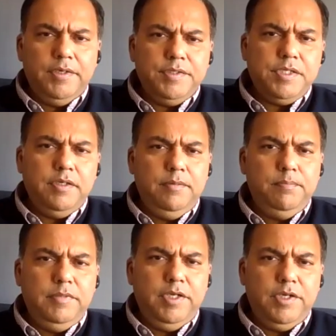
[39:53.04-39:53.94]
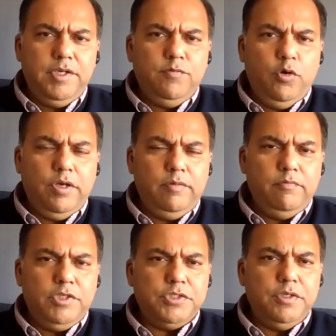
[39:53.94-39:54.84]
there is a there is a war
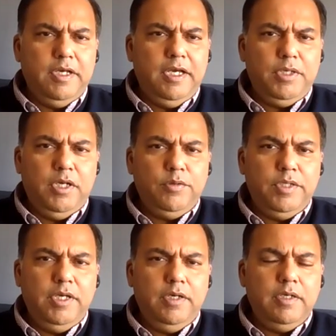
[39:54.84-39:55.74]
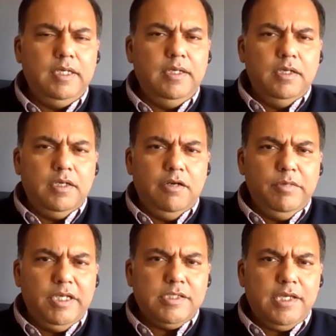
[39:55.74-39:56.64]
on, which is going to happen out there.
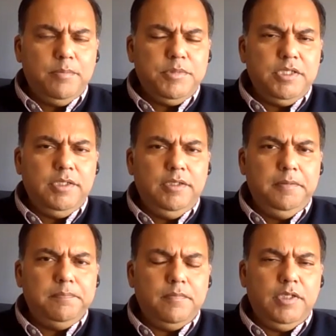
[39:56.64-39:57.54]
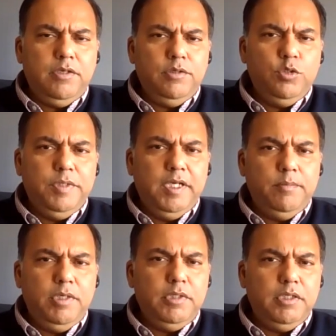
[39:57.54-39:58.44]
Government has capped uh, you know
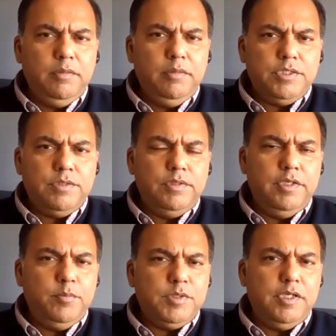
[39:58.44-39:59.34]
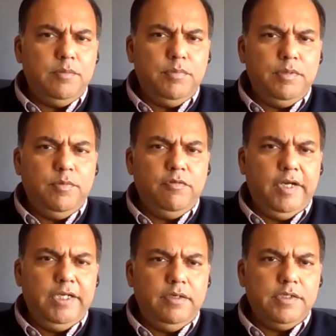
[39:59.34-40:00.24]
UPI payment limits to 30% per
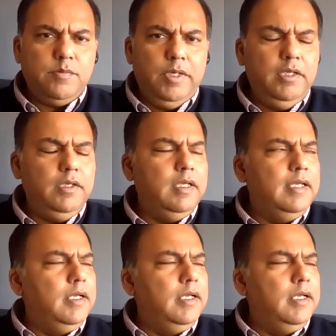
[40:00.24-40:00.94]
provider as well.